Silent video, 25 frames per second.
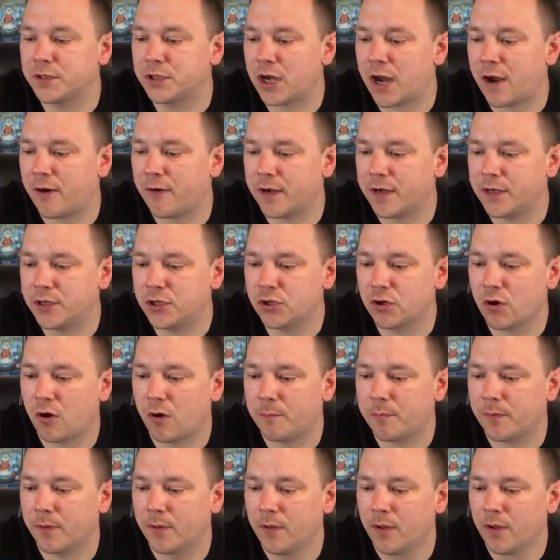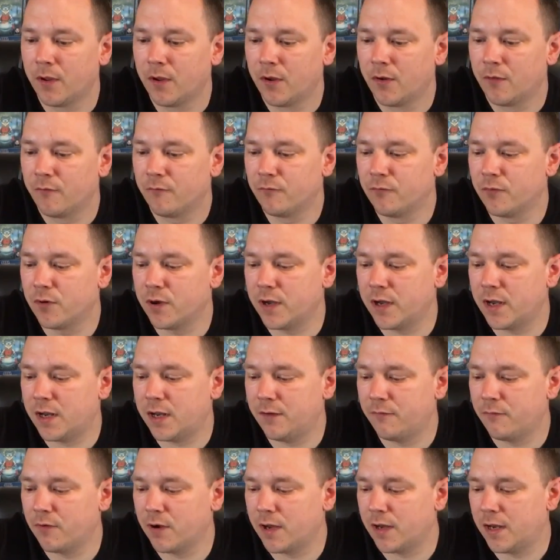charity shop.
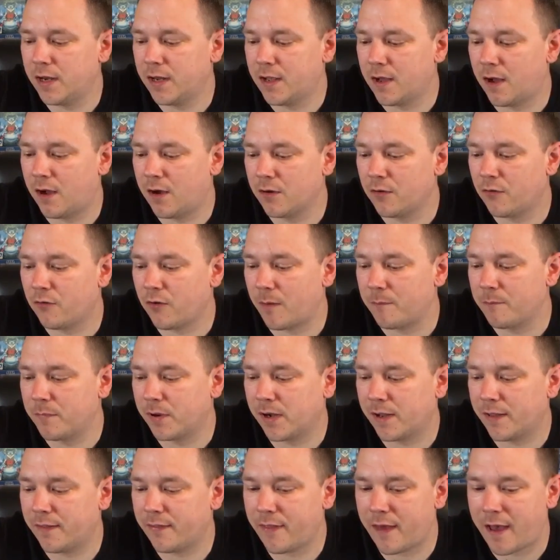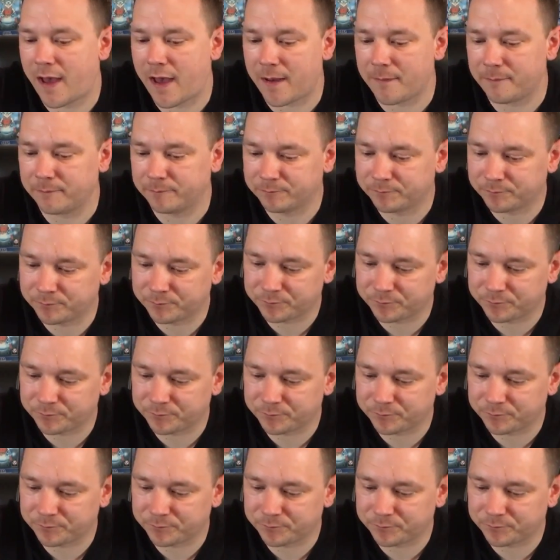Really can't grumble at that.